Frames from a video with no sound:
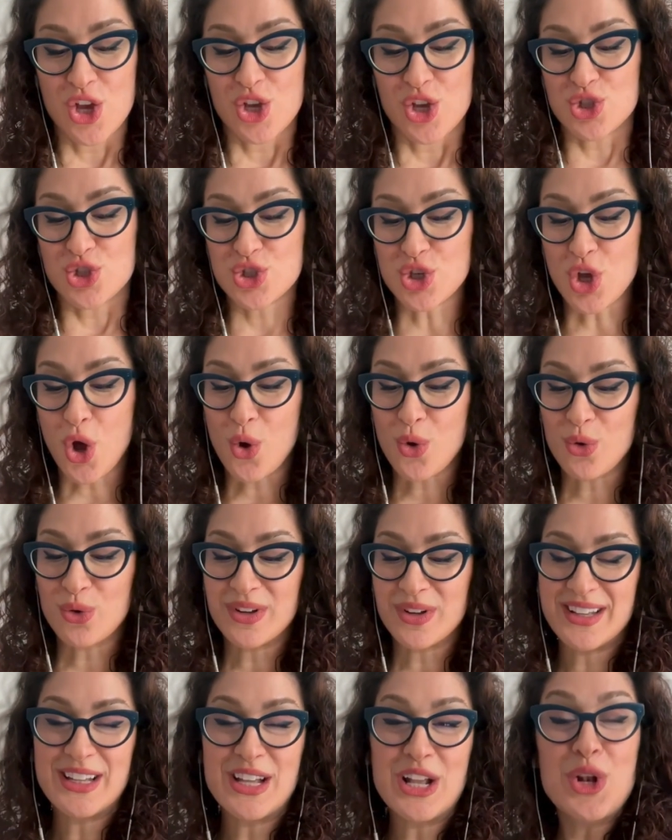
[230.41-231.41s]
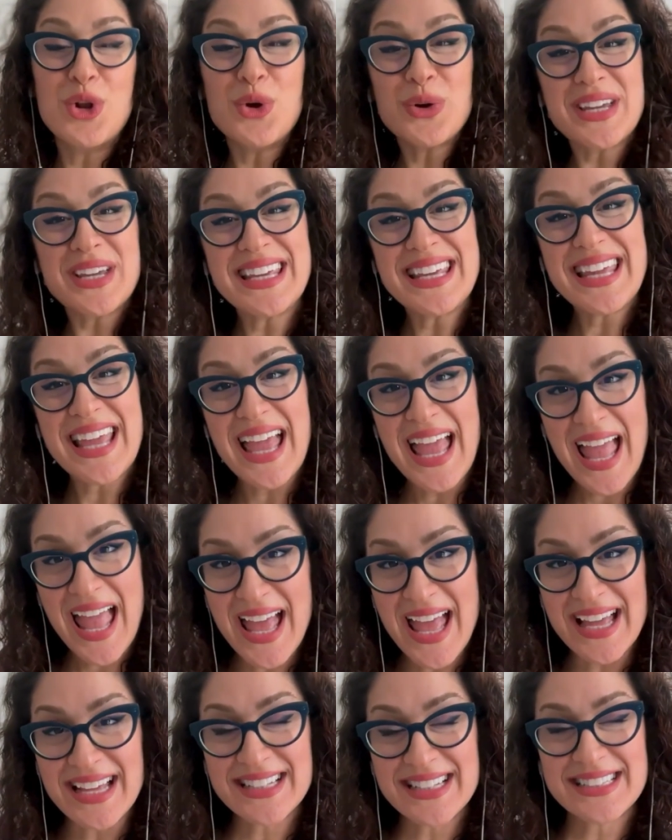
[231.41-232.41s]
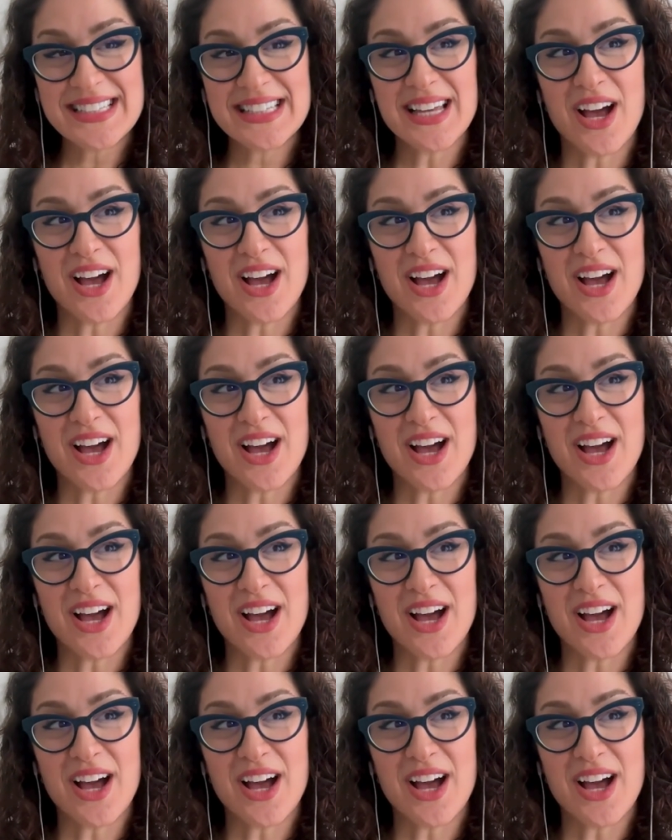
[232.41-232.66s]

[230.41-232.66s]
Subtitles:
So looking ahead,